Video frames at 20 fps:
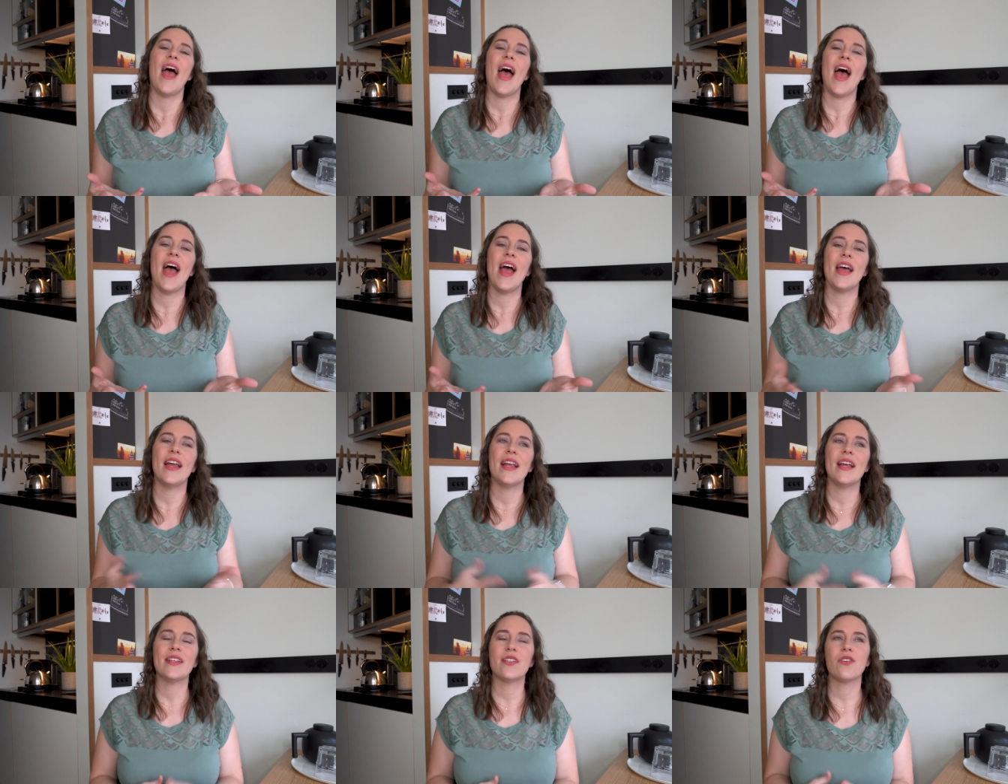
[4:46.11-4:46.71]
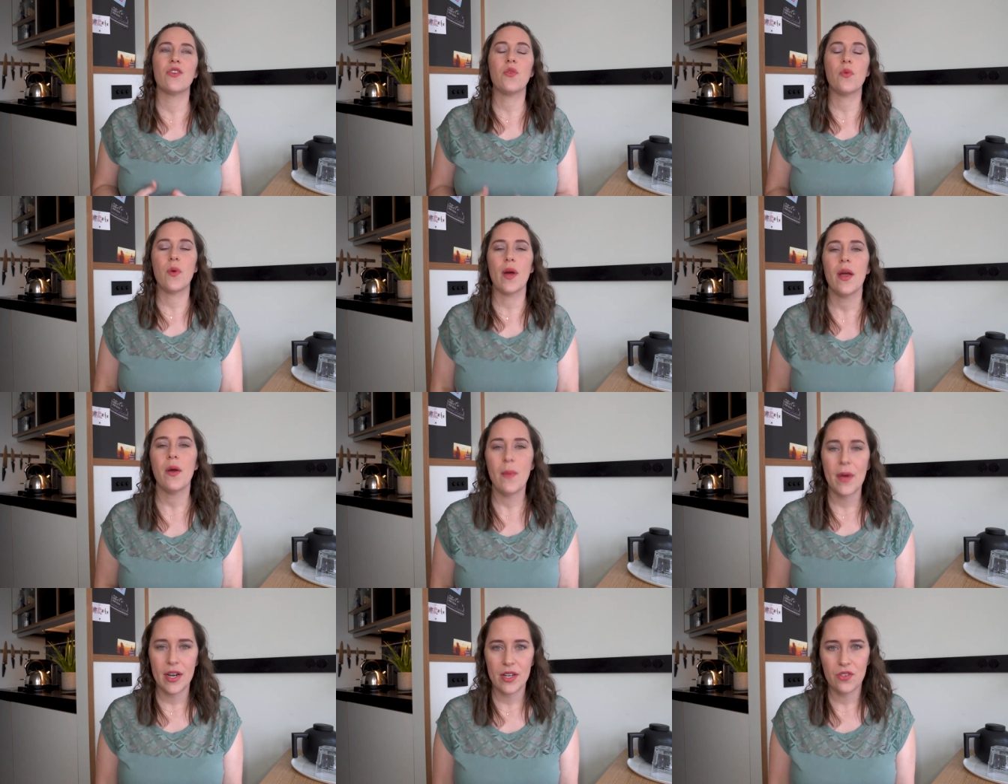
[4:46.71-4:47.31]
And it's a
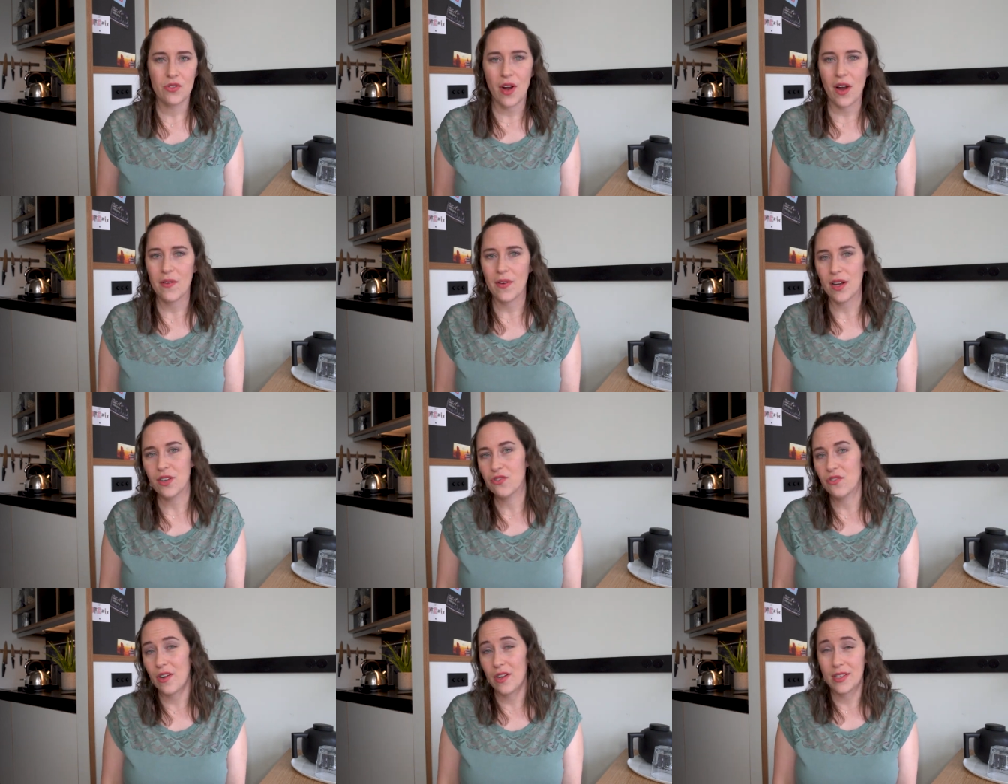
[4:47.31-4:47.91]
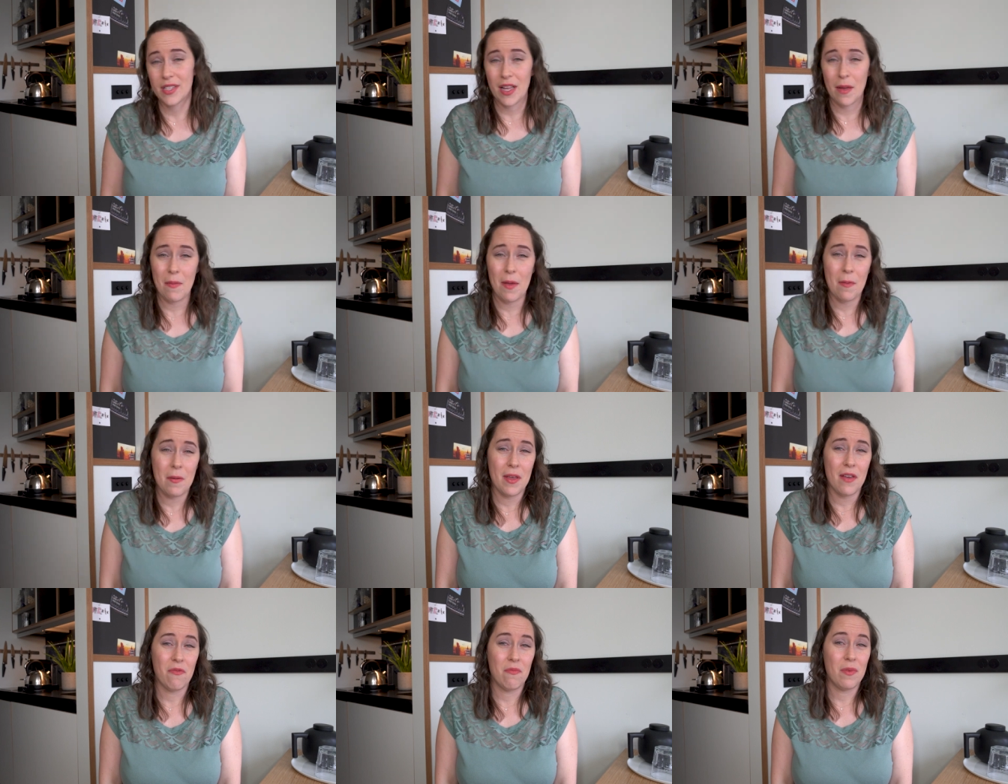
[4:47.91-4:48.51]
great way to try restaurants that
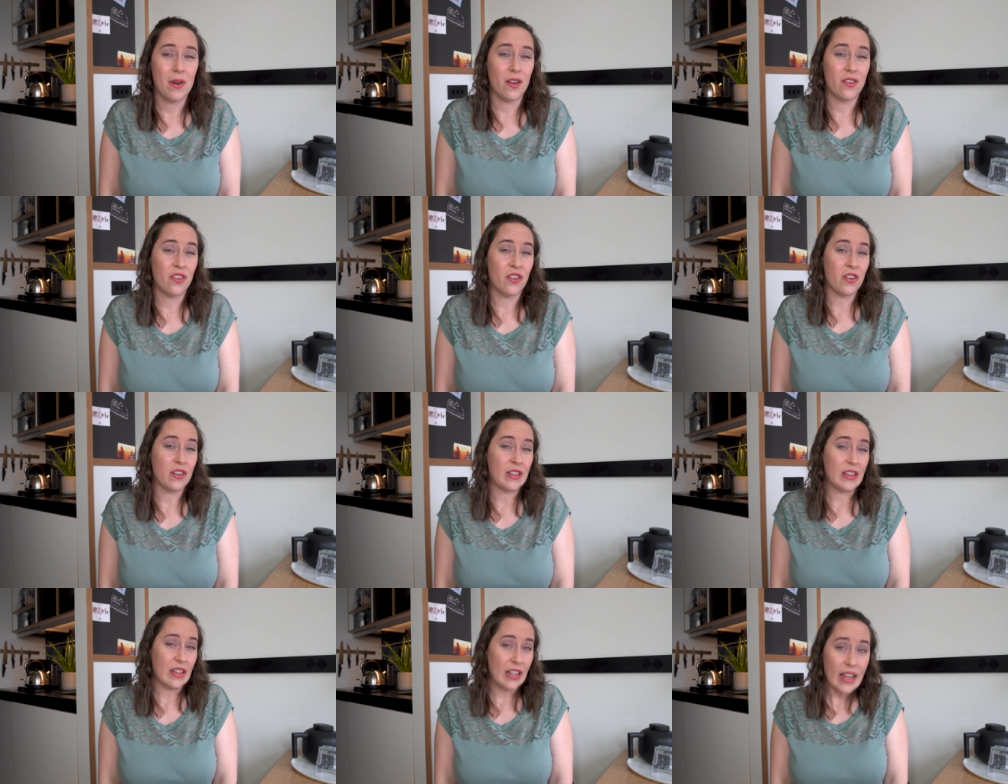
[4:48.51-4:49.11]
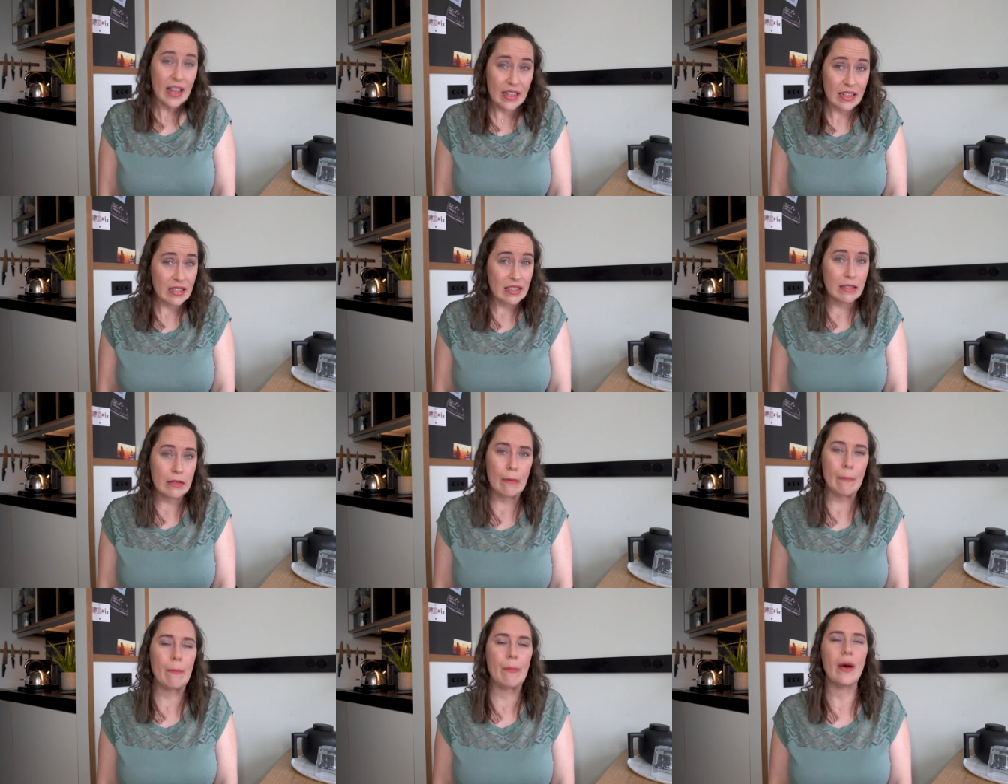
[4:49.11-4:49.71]
maybe have been on your
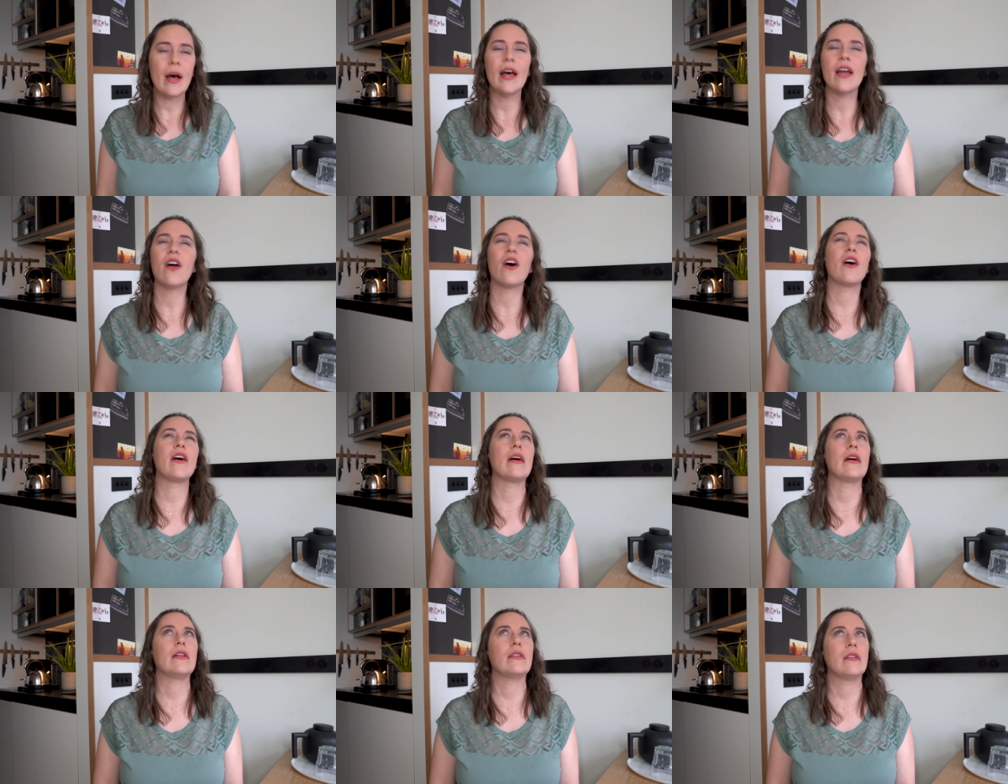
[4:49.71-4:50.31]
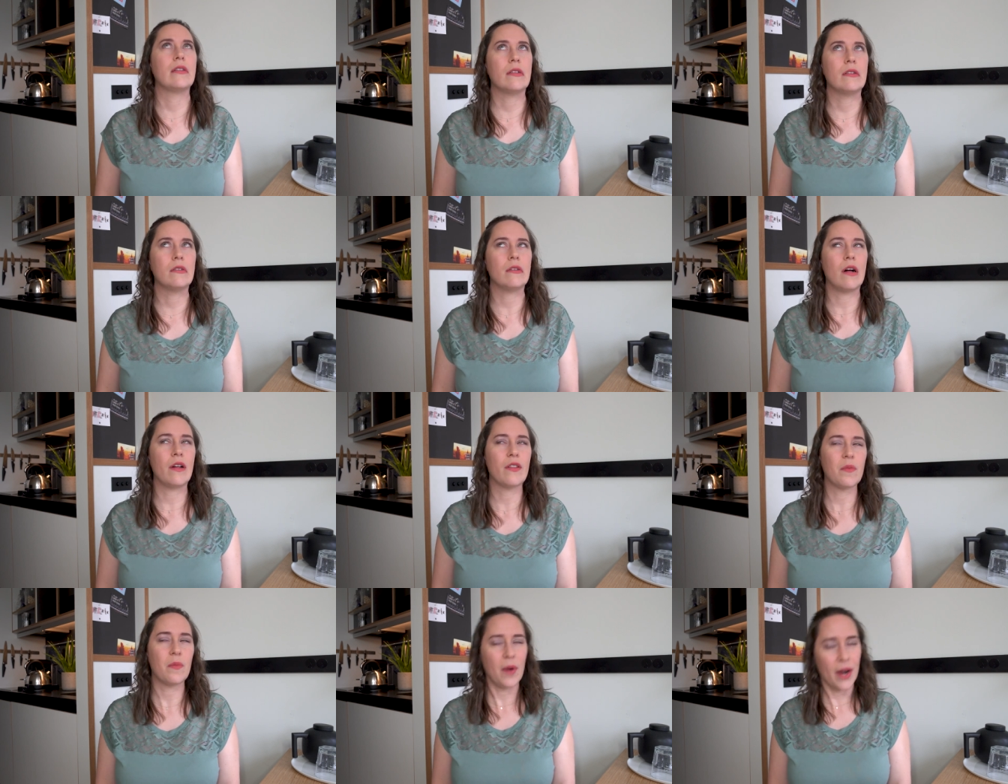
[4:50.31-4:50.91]
list but are a little
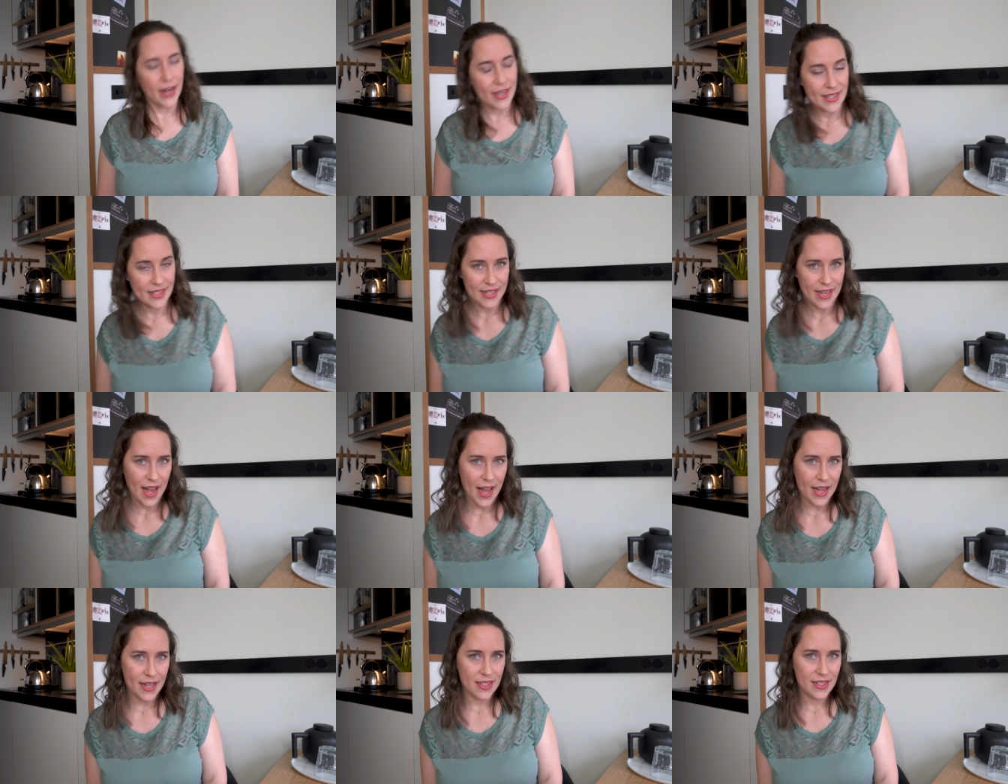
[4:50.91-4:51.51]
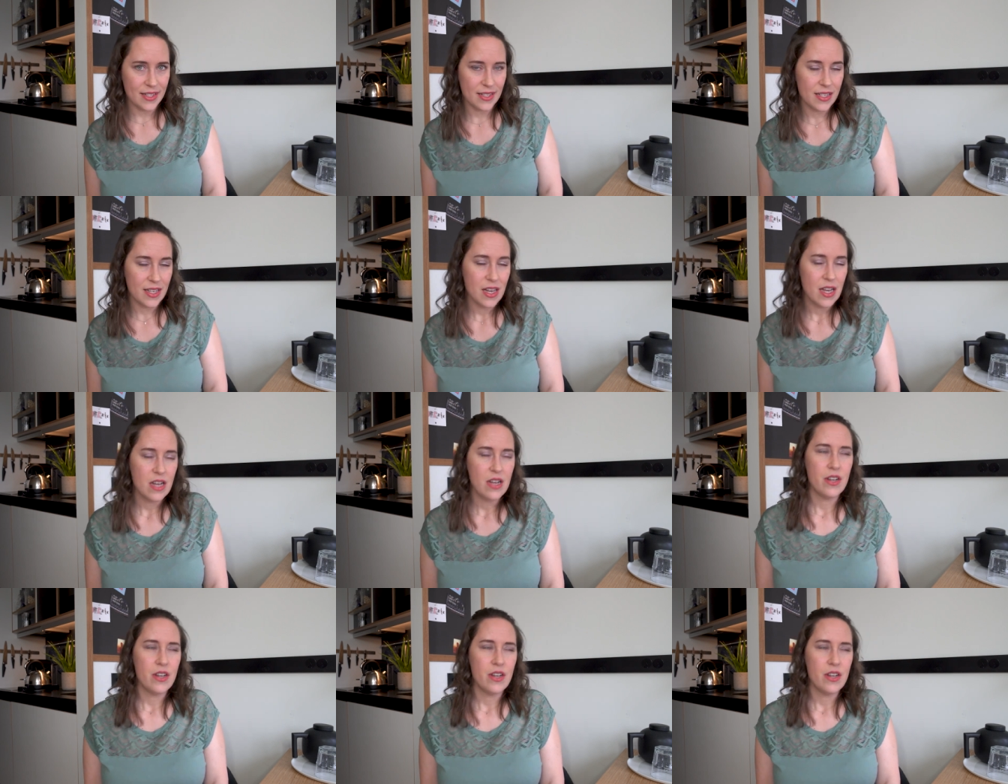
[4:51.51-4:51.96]
on the pricey end.